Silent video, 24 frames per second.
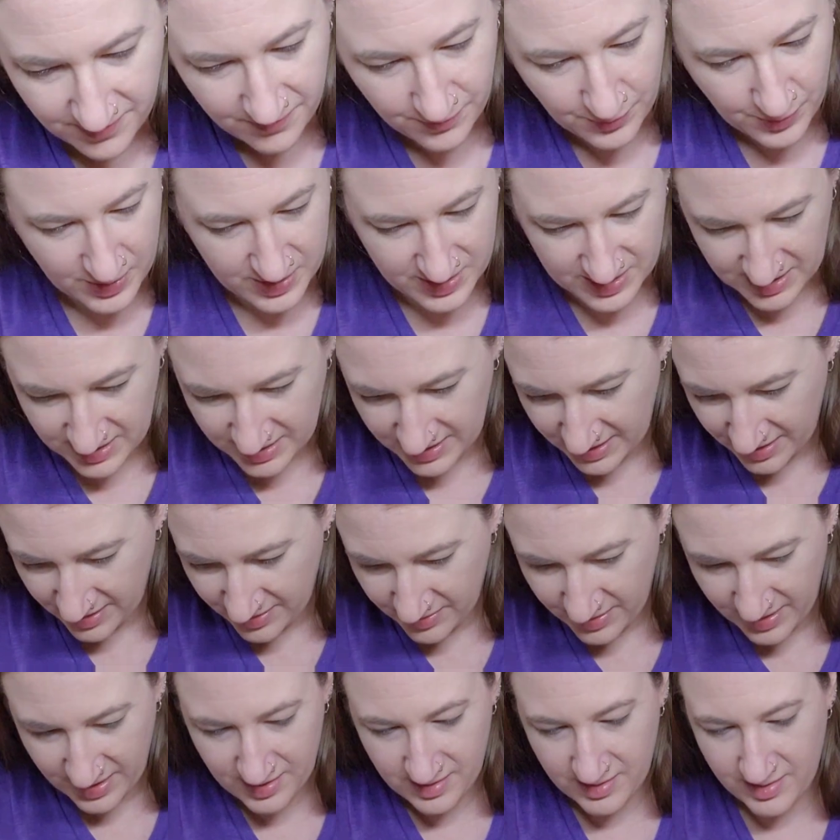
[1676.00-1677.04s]
14
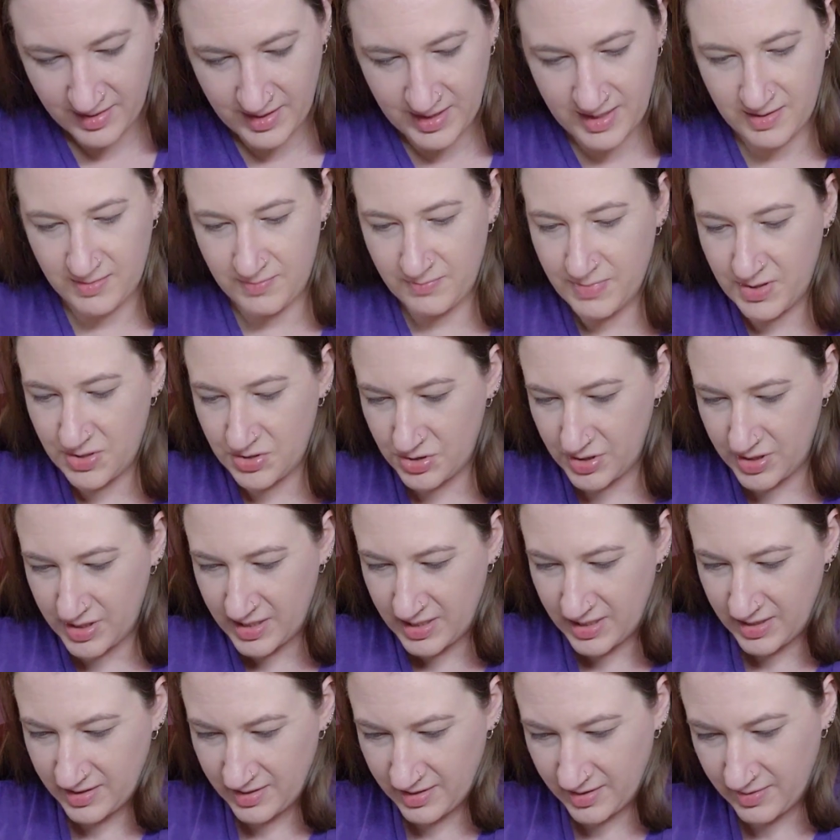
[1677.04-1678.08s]
count. I don't know, I didn't measure
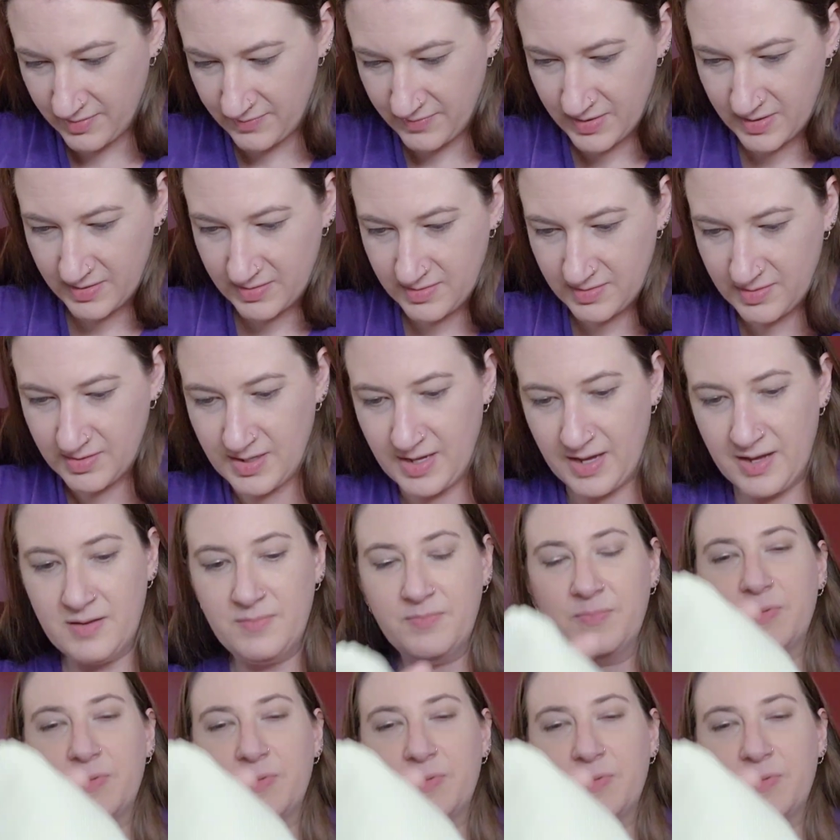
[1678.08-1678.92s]
anything of it yet,